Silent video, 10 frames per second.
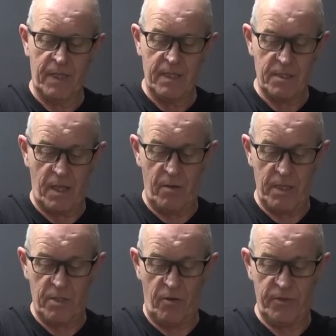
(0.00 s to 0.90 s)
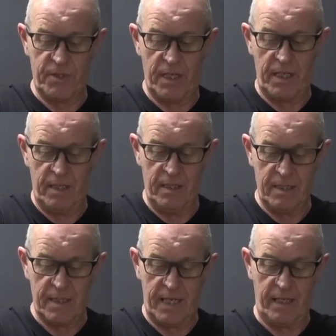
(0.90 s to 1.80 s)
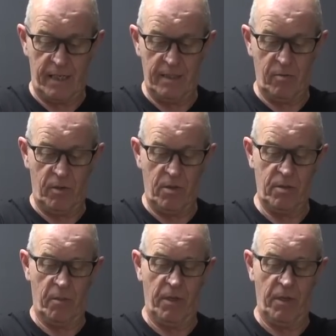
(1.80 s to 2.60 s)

so it's obviously taken a little longer,